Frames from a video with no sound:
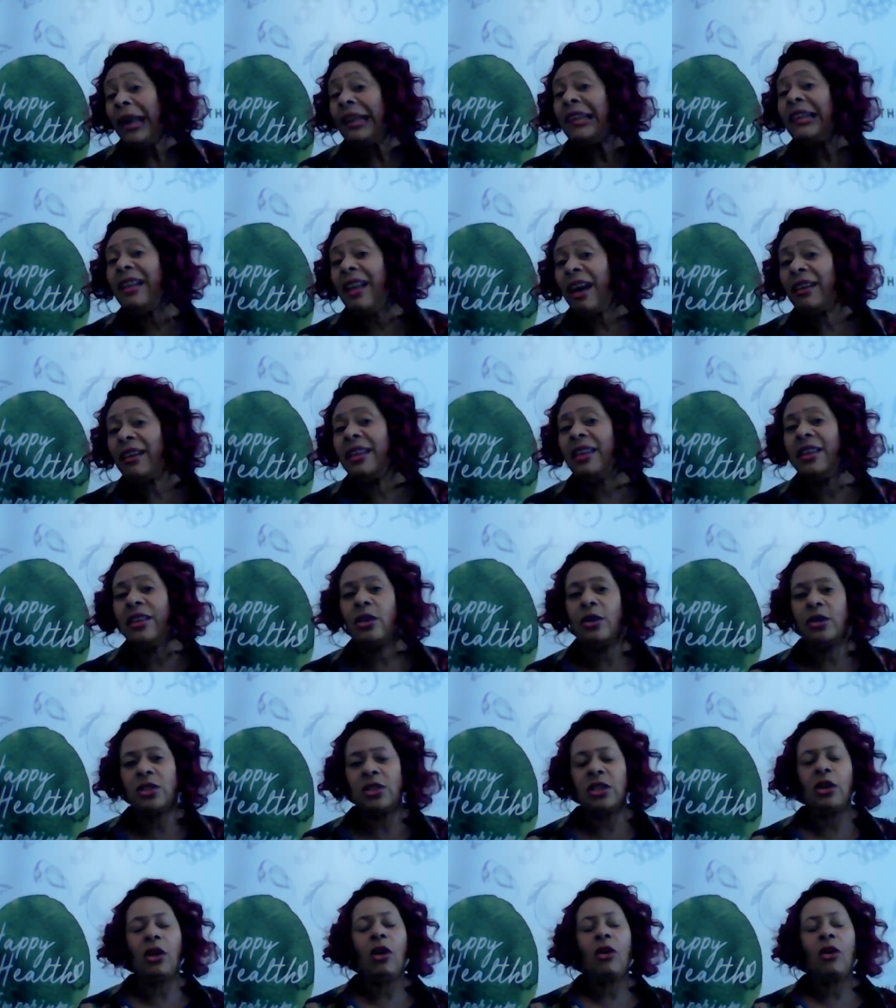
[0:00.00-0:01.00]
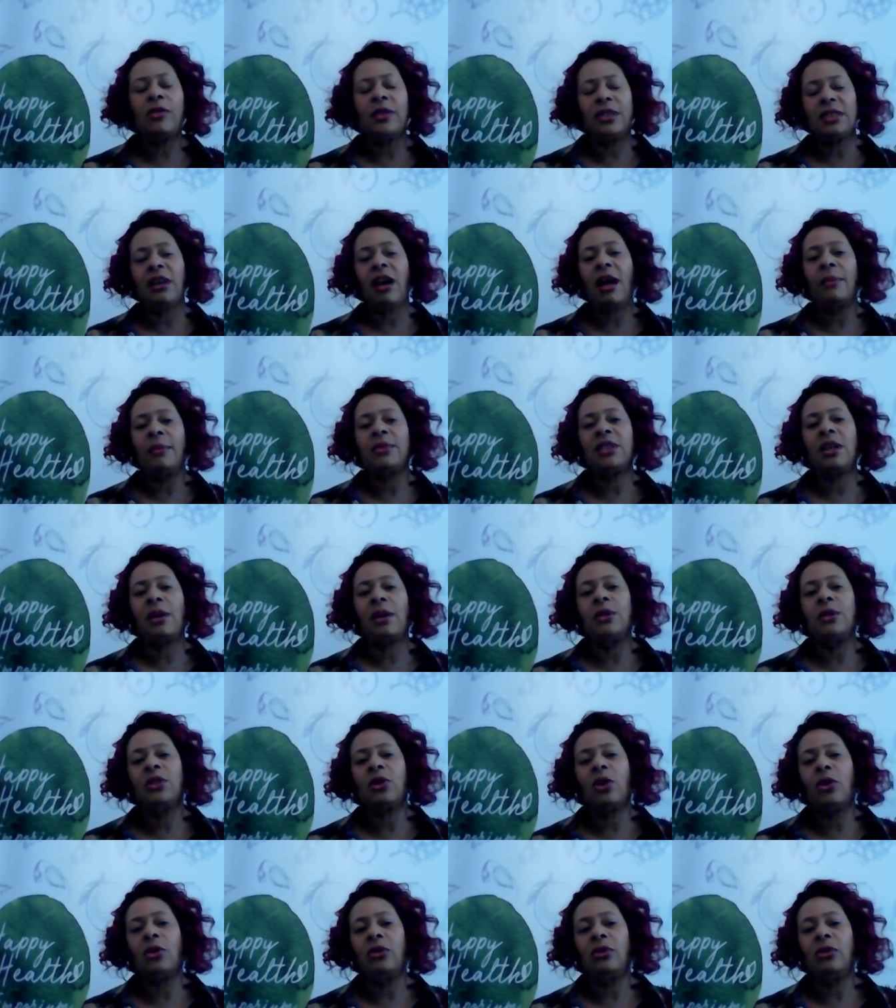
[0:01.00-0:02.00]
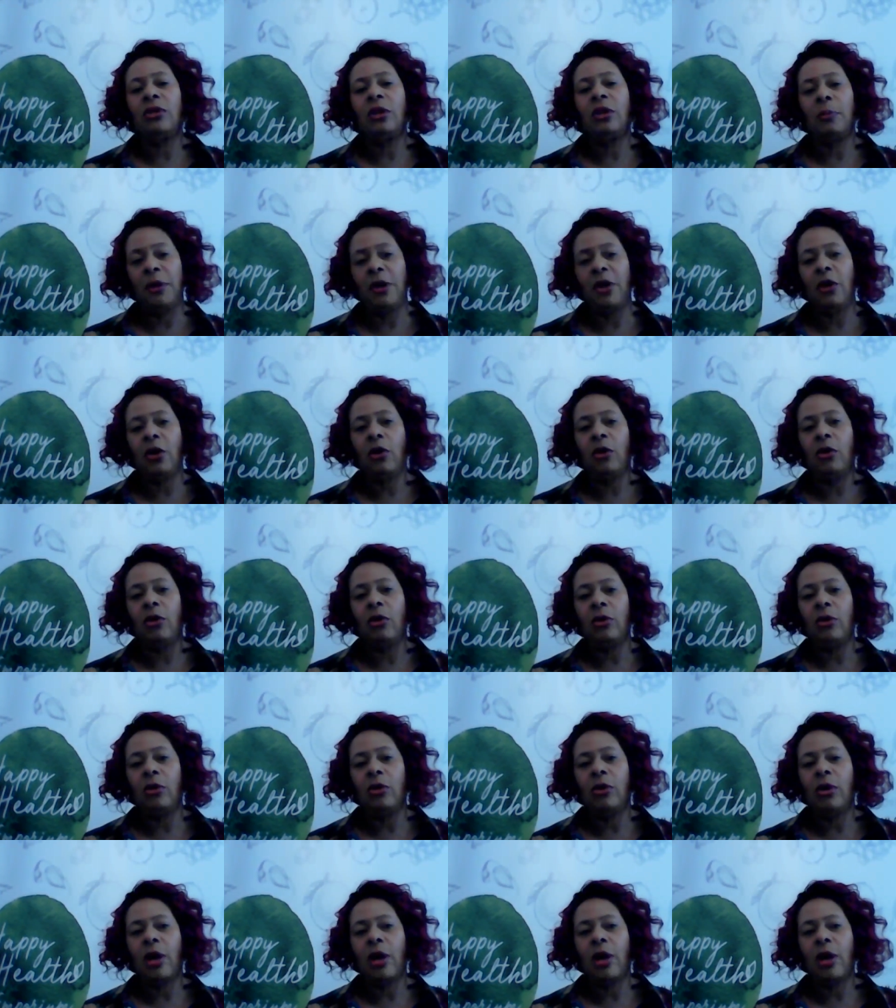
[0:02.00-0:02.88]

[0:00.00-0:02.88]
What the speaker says: lucky, because a lot of the times I was on the bill,